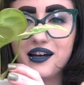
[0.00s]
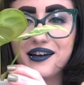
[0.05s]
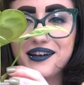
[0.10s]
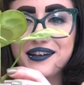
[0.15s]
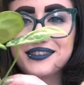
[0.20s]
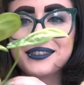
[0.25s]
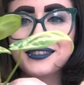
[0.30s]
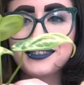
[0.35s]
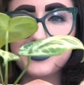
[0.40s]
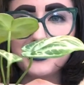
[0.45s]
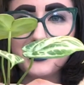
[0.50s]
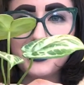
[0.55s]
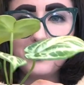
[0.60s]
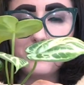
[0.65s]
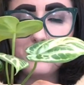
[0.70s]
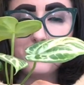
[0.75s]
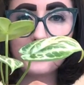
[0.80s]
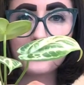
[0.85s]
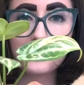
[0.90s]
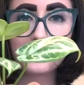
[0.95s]
And
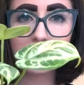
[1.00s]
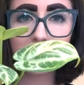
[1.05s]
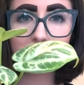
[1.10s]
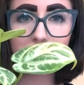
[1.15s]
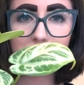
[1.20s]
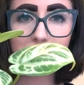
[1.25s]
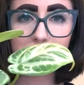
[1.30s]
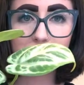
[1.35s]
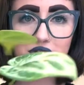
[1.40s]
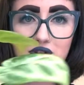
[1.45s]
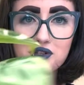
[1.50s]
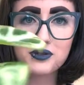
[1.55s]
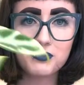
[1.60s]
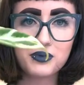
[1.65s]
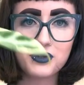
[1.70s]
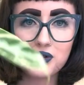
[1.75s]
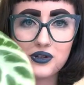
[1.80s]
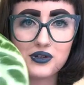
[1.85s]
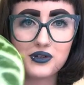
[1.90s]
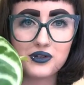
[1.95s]
it was so, so
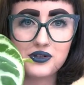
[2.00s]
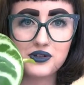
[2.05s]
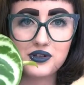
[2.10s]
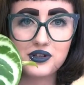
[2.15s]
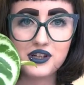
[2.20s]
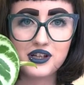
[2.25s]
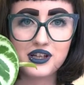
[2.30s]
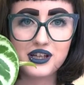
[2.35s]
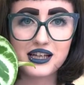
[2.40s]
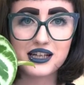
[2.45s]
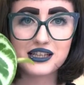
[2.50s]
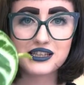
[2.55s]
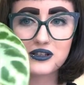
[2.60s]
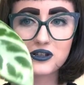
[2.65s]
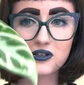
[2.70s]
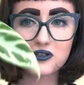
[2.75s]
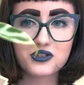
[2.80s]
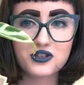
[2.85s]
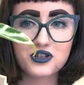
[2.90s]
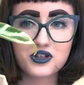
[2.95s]
small. It's
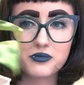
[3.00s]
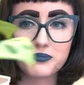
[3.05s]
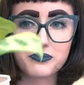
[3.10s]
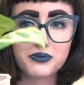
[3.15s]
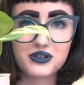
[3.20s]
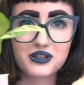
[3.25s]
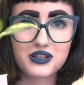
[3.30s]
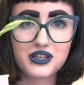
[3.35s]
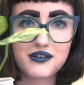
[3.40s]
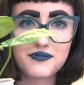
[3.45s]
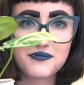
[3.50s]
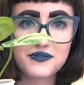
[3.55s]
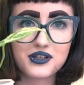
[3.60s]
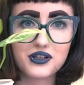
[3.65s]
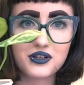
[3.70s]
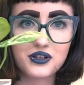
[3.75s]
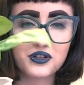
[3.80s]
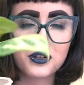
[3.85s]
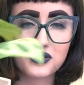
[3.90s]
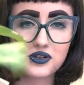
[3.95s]
lost a couple leaves
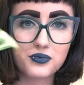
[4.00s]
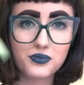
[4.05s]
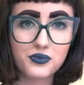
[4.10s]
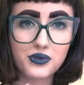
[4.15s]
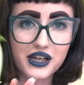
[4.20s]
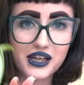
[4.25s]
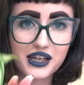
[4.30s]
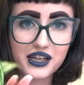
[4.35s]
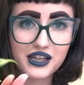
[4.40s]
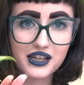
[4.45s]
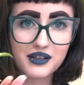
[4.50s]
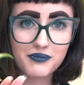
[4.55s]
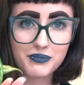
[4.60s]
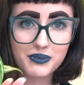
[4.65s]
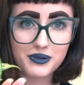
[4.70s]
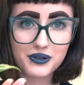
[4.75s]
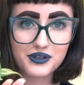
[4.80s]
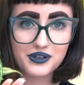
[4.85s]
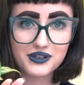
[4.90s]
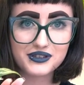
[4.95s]
along the way,
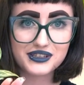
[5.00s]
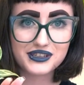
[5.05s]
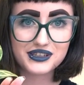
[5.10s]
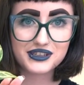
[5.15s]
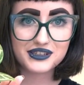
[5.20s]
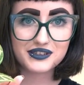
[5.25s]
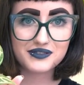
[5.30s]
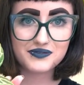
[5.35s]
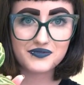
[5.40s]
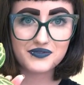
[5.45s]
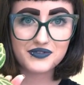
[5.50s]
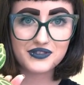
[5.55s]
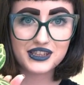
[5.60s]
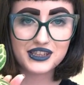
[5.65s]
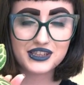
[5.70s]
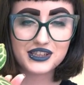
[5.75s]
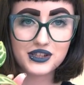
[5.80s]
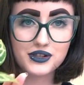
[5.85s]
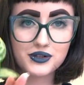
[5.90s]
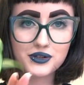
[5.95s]
but
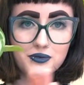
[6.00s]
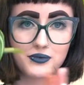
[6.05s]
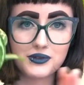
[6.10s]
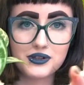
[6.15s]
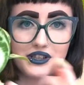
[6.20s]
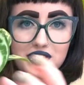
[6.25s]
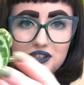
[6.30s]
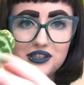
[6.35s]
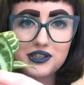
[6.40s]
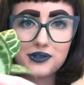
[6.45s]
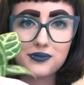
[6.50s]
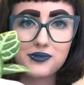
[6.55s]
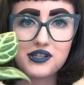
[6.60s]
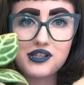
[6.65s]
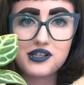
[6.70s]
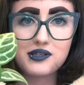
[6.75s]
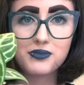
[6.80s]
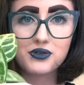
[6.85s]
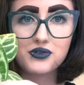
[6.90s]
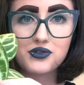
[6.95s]
it's doing well now. This was
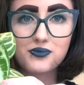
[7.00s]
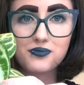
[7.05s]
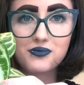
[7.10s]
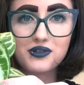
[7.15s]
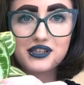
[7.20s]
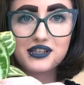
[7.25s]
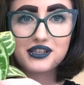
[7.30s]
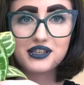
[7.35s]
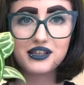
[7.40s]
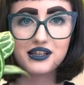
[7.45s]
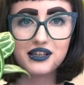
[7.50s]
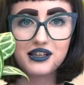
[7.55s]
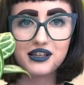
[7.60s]
its most recent